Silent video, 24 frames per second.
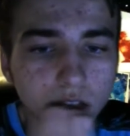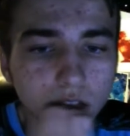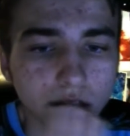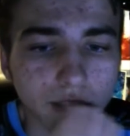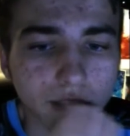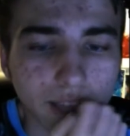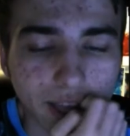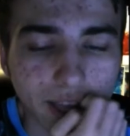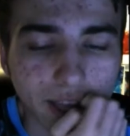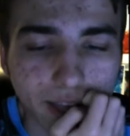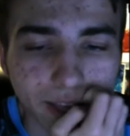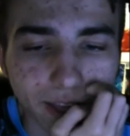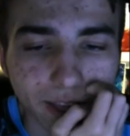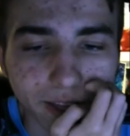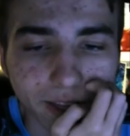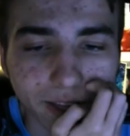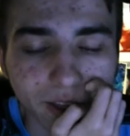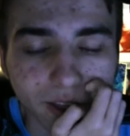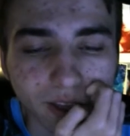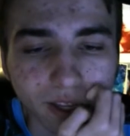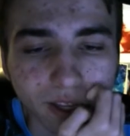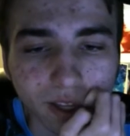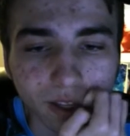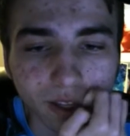then
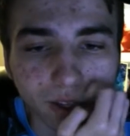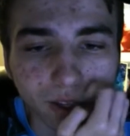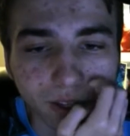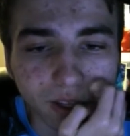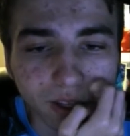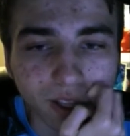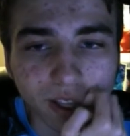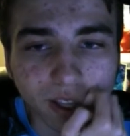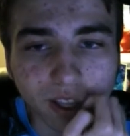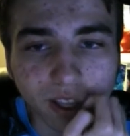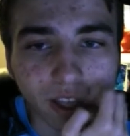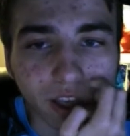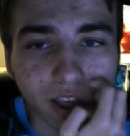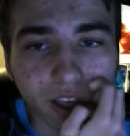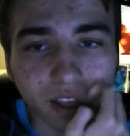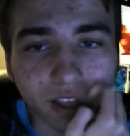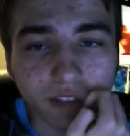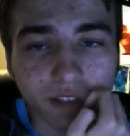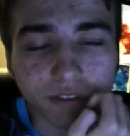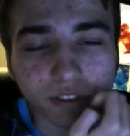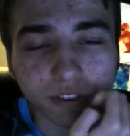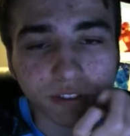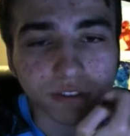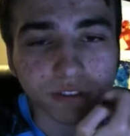
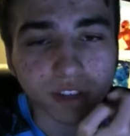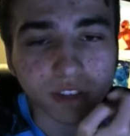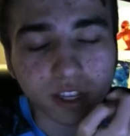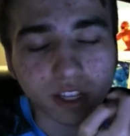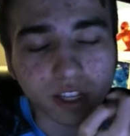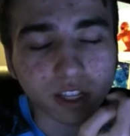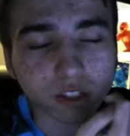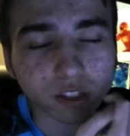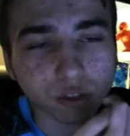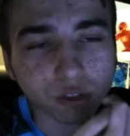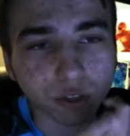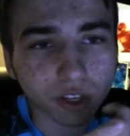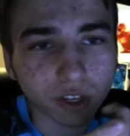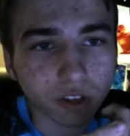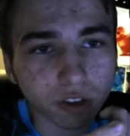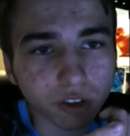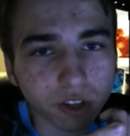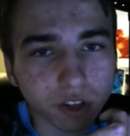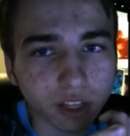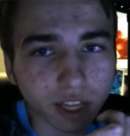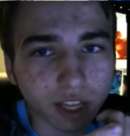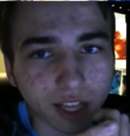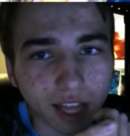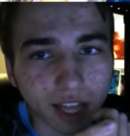even if he hit a trigger
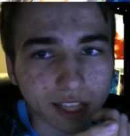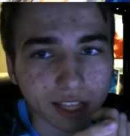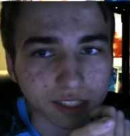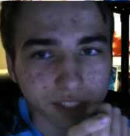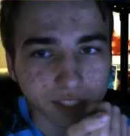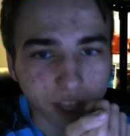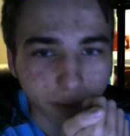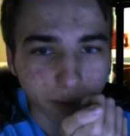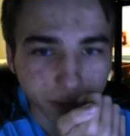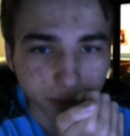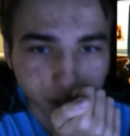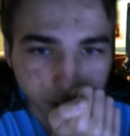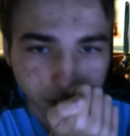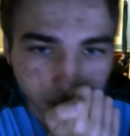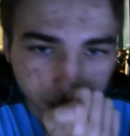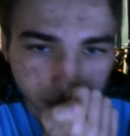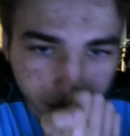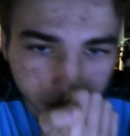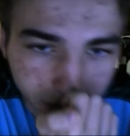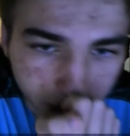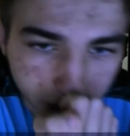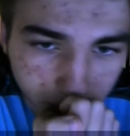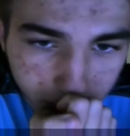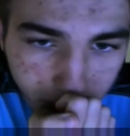on that last damage check,
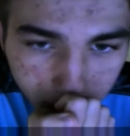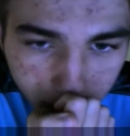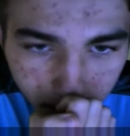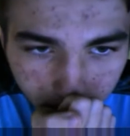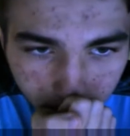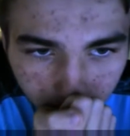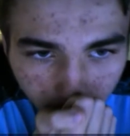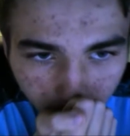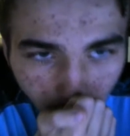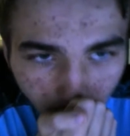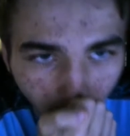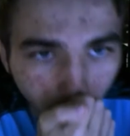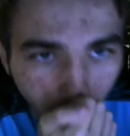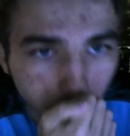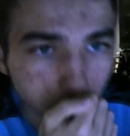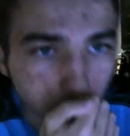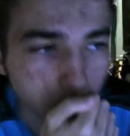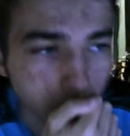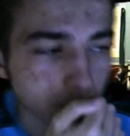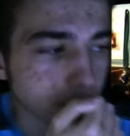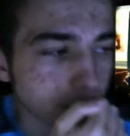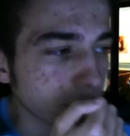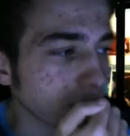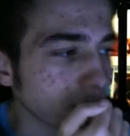I would
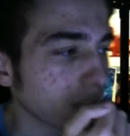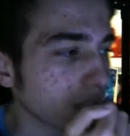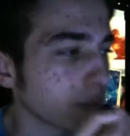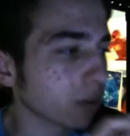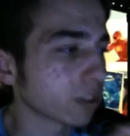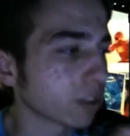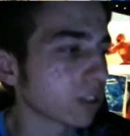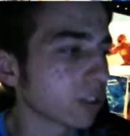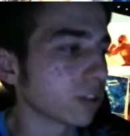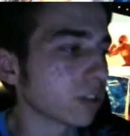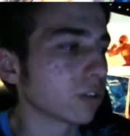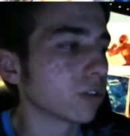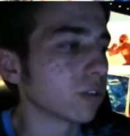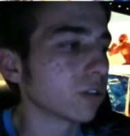have been able to